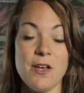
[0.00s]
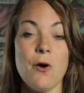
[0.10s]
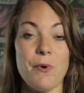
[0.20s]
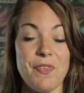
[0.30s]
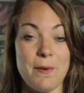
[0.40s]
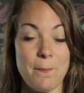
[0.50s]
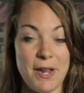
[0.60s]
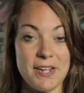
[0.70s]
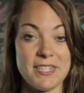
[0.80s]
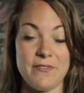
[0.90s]
Within
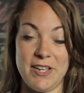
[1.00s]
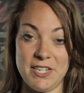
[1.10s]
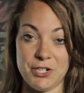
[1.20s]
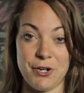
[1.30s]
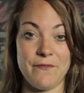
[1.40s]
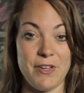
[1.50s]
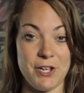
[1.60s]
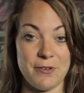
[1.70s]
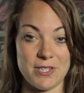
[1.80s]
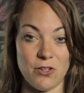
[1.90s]
minutes of Instagram
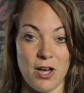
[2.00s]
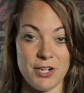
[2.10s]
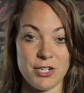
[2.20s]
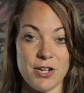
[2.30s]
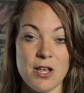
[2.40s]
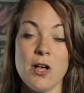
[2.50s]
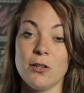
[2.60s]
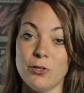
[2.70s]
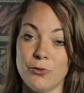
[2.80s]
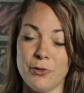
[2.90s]
video's launch,
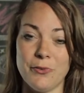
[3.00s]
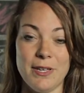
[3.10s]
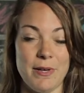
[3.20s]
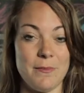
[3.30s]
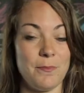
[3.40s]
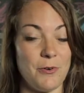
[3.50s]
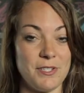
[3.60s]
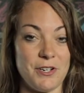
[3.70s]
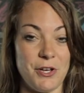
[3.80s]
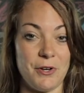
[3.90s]
Lululemon
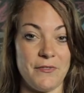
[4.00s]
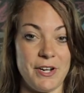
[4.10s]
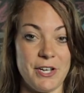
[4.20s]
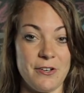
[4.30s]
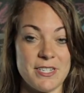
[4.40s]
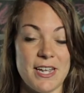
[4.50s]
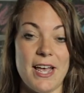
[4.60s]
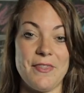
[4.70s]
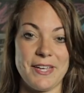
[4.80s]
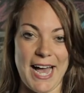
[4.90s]
posted yoga videos
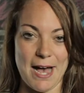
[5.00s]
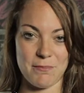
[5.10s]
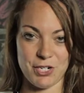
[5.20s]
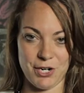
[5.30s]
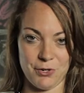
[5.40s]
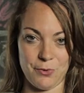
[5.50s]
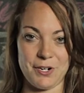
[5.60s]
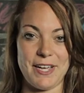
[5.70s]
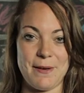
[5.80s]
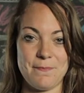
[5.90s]
and The Gap shared a
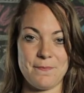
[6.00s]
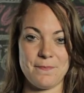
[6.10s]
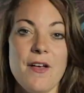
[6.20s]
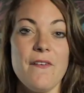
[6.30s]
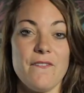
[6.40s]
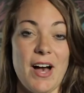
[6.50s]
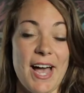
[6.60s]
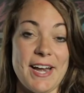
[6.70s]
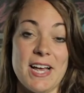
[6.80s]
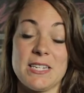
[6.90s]
word game.
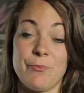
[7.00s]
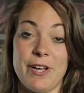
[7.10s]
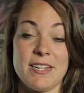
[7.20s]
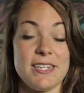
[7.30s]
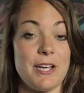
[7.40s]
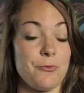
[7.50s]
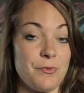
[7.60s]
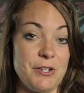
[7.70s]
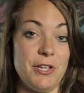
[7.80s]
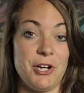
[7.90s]
Vine has brands like
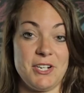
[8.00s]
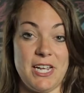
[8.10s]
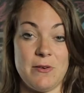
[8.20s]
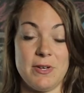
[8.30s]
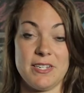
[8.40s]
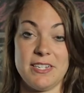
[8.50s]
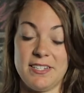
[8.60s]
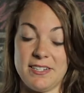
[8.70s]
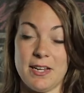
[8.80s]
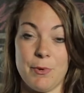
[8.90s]
Regal Entertainment
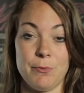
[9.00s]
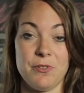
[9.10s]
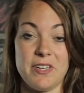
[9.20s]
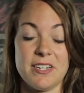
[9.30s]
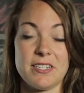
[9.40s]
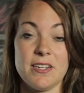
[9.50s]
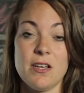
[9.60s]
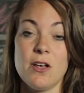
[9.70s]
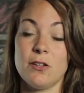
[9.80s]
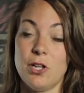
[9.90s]
teasing summer movies,
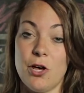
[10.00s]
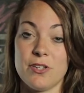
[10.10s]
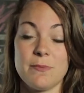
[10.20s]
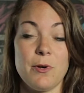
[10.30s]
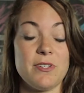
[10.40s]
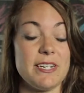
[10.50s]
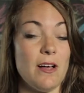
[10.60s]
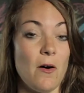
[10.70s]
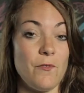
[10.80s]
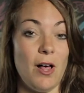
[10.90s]
Lowe's posting
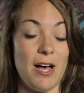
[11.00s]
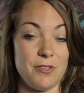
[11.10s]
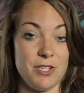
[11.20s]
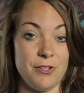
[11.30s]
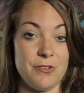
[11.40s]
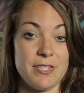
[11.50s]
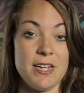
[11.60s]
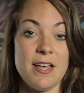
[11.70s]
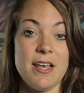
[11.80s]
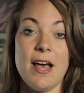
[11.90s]
helpful how-tos,
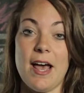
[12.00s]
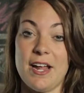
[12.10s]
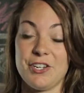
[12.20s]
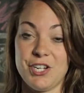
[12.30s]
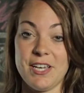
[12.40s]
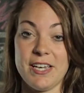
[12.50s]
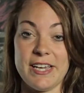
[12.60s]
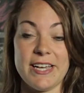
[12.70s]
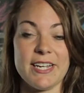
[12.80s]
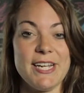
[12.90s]
and
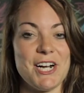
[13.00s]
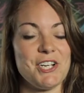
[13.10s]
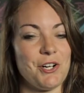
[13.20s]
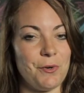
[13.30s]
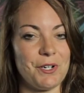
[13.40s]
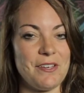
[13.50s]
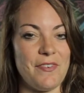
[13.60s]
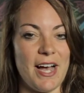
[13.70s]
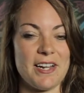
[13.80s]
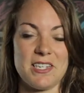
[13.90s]
GE attaching quirky
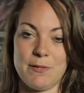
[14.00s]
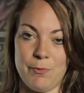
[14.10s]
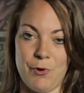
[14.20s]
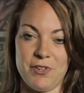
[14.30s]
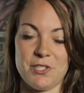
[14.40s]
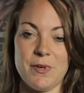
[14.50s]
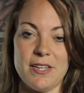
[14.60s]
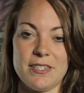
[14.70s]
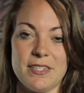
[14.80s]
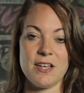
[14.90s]
vines to promoted
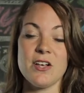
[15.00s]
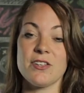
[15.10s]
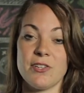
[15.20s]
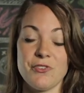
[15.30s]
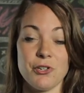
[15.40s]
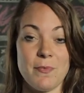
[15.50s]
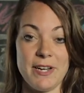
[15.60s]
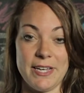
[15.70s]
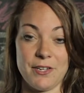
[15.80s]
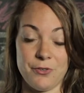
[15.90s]
tweets. Social
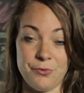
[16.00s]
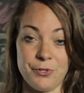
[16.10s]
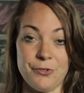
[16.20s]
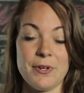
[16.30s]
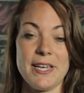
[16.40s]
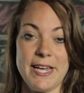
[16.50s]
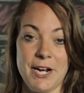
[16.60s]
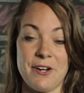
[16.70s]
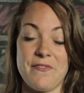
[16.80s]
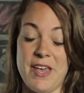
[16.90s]
media guru
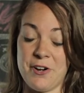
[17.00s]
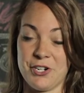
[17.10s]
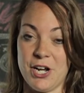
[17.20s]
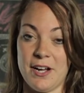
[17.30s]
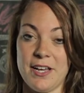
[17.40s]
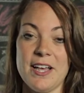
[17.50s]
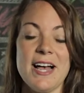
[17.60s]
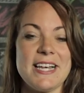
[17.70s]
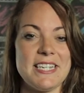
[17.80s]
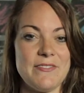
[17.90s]
Gary Vaynerchuk
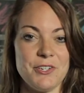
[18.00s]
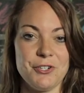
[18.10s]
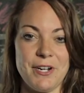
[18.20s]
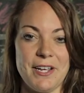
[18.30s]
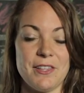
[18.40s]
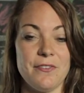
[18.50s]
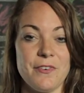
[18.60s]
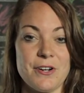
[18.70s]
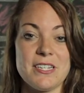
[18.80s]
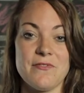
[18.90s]
has even created the
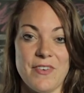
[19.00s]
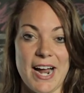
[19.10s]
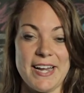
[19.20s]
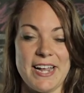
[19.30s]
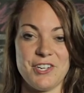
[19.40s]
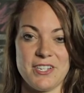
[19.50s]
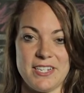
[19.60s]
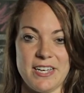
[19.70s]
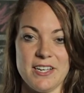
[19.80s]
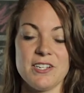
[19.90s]
first Vine
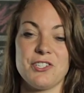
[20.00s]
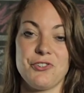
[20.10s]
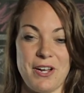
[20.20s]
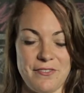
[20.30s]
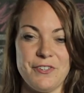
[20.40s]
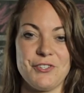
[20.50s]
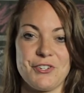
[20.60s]
agency to train future